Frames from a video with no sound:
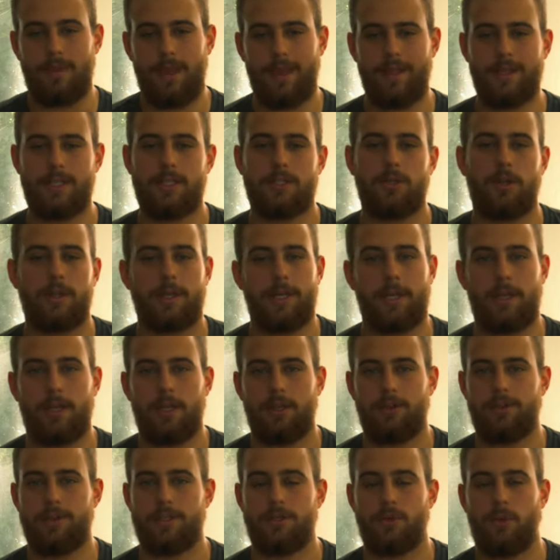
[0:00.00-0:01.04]
And slowly
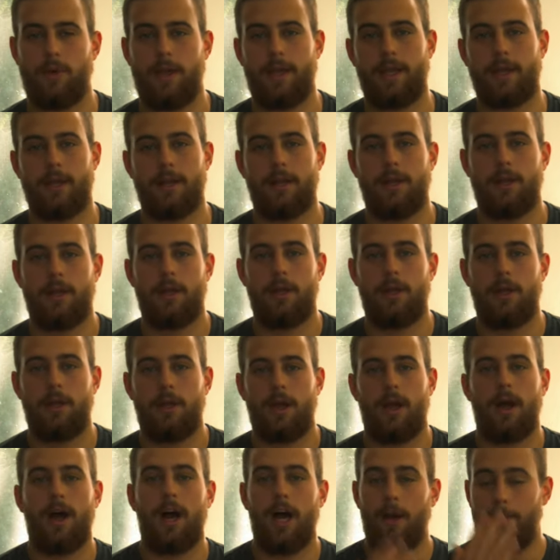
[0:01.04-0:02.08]
increased the weight.
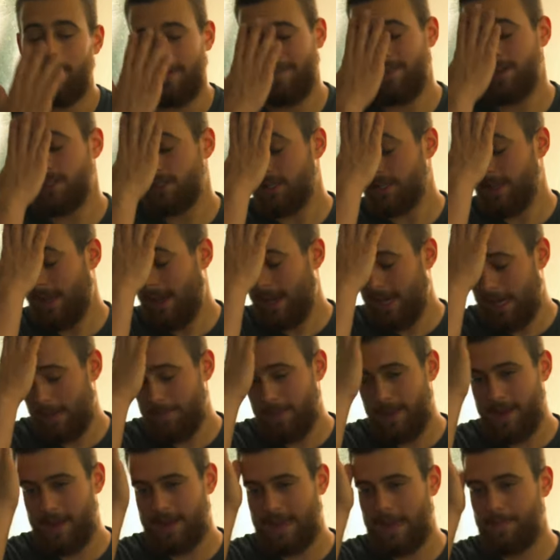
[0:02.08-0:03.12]
Um, eventually, I got
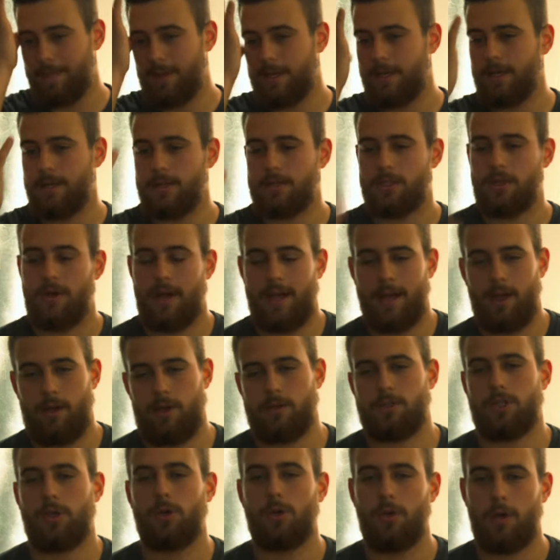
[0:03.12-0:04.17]
back. I mean, so I
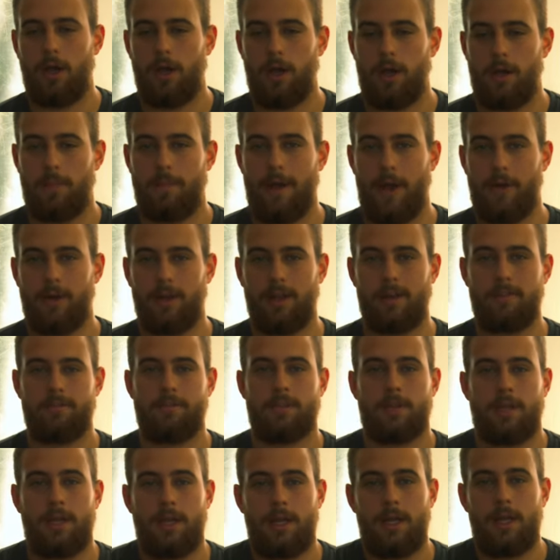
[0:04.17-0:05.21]
also uh, powerlift.
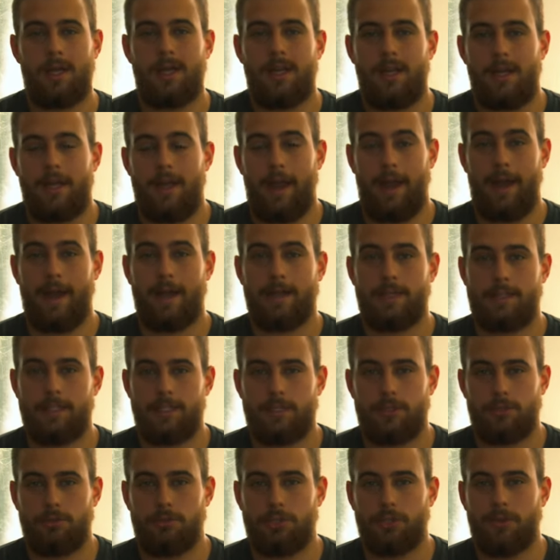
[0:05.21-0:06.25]
And since
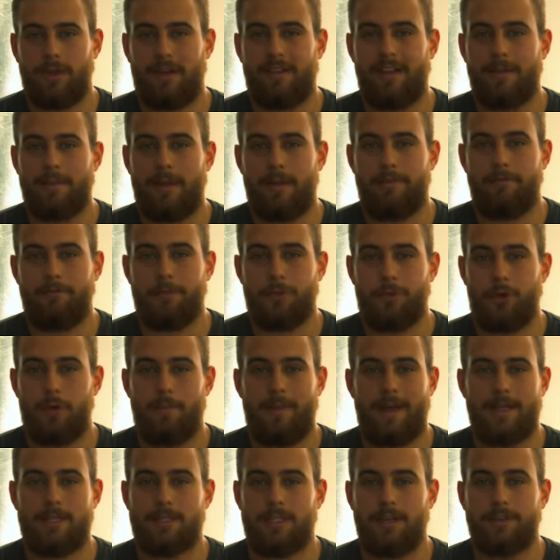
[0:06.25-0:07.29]
surgery, I've had my three
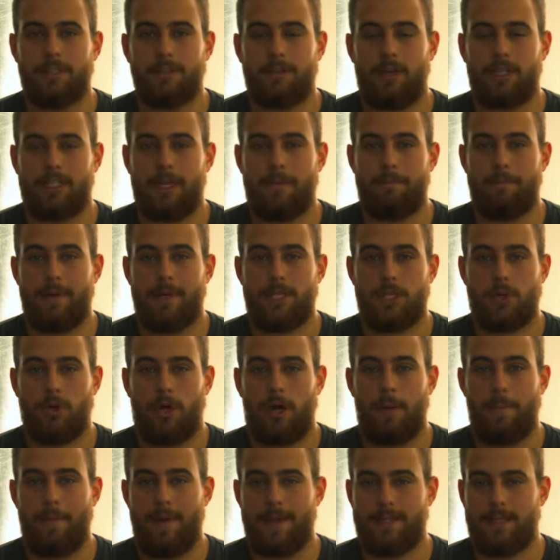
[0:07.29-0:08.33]
best lifts of all time best
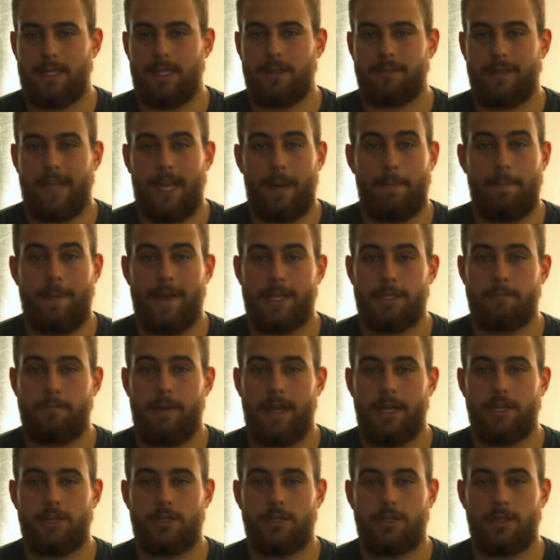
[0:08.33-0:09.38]
squat, best deadlift, and best
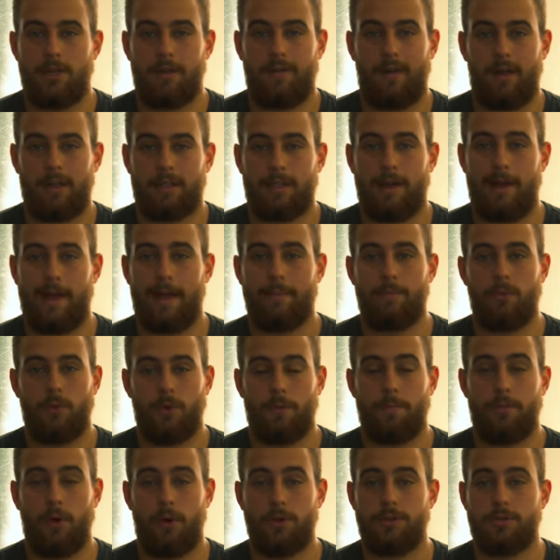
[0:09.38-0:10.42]
bench of all time were
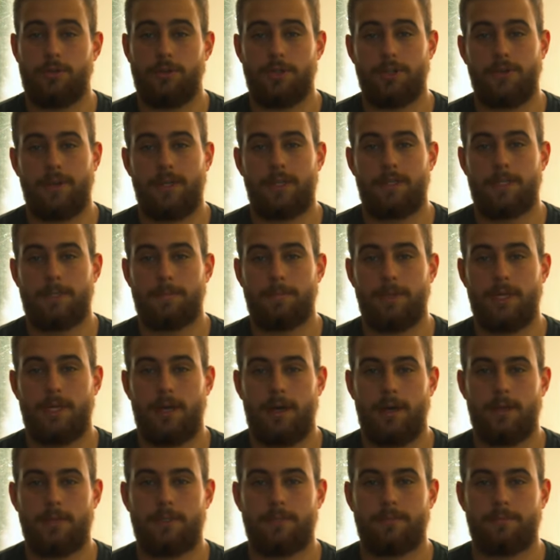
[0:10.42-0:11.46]
post surgery just
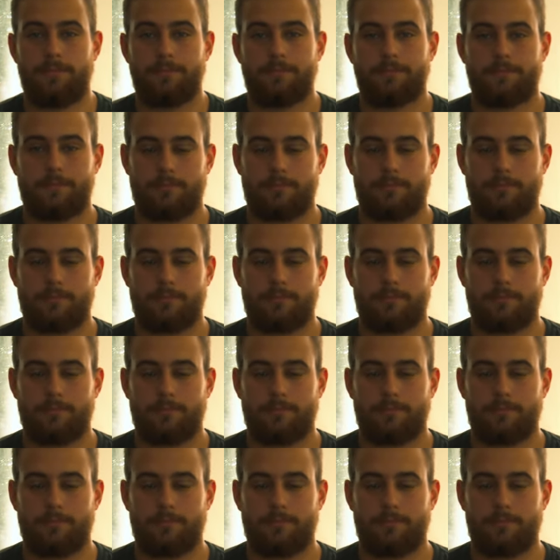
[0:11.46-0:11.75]
because